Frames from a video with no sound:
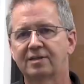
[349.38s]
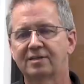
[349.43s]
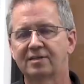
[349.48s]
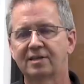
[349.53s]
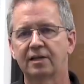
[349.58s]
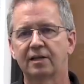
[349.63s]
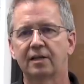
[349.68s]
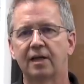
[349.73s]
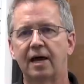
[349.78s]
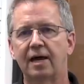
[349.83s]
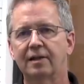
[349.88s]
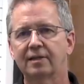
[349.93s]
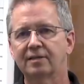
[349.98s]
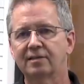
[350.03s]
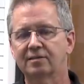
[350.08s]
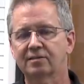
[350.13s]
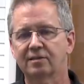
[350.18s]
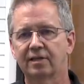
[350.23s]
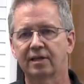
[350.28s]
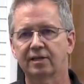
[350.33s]
I see a lot of
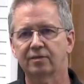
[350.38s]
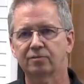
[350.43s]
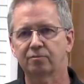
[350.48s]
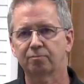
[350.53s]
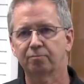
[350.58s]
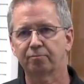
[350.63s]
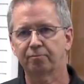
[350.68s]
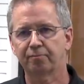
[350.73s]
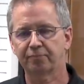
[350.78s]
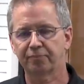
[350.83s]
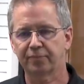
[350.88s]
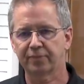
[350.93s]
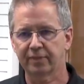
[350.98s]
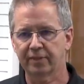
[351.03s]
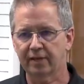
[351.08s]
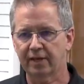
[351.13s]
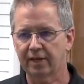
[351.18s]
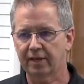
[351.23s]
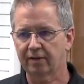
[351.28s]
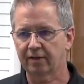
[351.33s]
these things
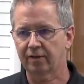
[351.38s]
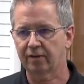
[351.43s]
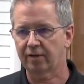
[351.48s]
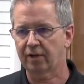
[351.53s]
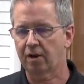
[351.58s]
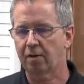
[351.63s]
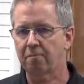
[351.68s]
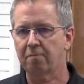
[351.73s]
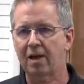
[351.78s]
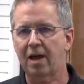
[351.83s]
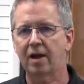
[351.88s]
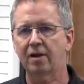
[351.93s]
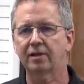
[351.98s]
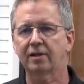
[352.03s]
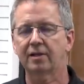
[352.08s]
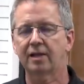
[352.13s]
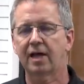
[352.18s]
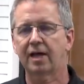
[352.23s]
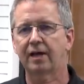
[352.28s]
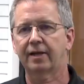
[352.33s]
that are
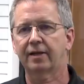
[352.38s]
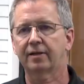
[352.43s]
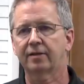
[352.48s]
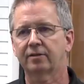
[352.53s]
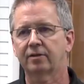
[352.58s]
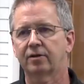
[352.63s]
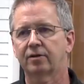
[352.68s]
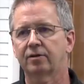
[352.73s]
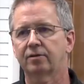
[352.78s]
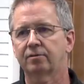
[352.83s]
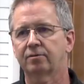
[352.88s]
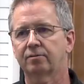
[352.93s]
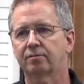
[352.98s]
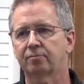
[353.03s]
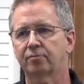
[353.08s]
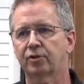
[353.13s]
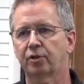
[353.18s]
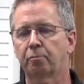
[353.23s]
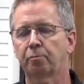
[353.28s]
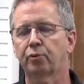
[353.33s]
mounted like
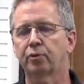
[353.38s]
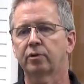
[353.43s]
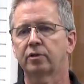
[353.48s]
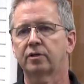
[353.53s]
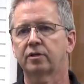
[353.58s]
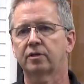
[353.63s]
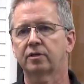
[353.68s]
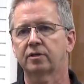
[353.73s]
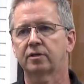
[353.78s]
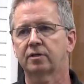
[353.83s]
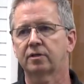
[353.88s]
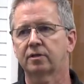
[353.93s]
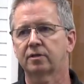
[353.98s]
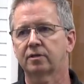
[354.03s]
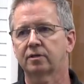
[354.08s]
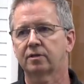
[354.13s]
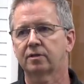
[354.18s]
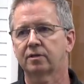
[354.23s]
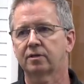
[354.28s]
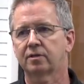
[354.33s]
they're put
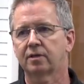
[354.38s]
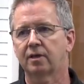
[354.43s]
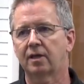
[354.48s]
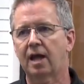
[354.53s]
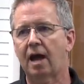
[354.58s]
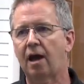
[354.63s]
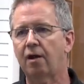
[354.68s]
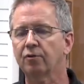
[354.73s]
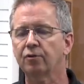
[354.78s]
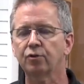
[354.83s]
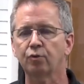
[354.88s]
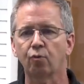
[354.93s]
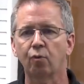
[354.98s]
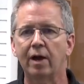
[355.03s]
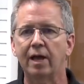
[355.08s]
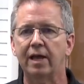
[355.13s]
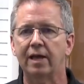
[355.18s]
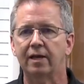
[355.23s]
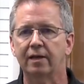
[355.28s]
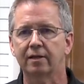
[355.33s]
out of the
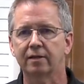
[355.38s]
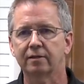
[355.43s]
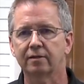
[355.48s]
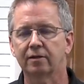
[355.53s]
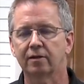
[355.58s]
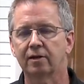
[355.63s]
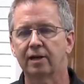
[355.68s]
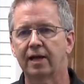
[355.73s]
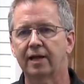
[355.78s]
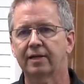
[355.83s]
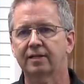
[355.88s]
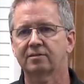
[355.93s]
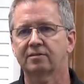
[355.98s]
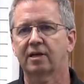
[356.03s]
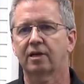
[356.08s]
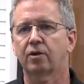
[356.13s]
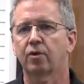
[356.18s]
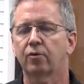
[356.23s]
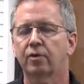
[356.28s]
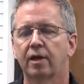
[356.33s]
way. They're like, it's
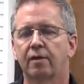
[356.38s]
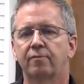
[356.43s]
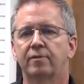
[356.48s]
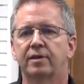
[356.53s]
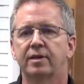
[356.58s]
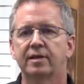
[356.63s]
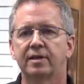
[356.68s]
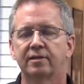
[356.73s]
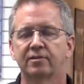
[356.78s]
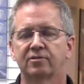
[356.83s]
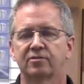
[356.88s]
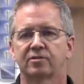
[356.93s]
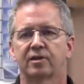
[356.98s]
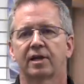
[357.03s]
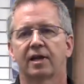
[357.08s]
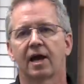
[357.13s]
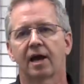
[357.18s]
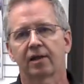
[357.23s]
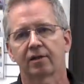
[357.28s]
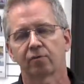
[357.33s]
like, okay, we need to get this
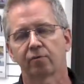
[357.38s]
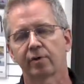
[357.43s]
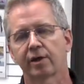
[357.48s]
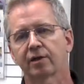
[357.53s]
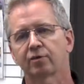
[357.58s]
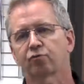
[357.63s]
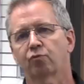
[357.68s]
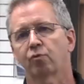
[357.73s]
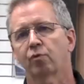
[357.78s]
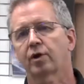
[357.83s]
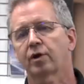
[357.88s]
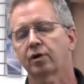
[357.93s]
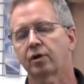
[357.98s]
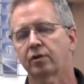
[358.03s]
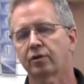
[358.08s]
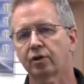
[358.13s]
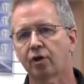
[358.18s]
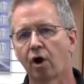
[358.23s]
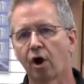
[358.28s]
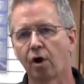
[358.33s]
thing out of the way because we're working
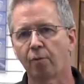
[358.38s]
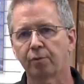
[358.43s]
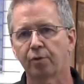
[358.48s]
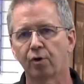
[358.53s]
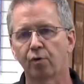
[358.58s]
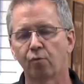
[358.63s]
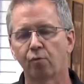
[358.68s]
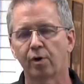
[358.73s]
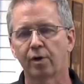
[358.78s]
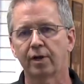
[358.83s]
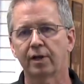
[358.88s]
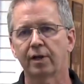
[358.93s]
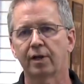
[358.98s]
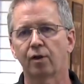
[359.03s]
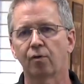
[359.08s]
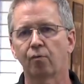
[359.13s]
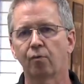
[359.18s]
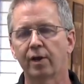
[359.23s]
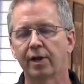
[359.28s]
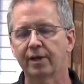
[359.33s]
on the car. We don't want it in
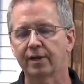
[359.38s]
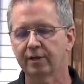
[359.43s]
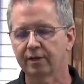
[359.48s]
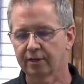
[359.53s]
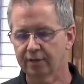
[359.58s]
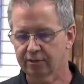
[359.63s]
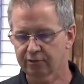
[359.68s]
our way.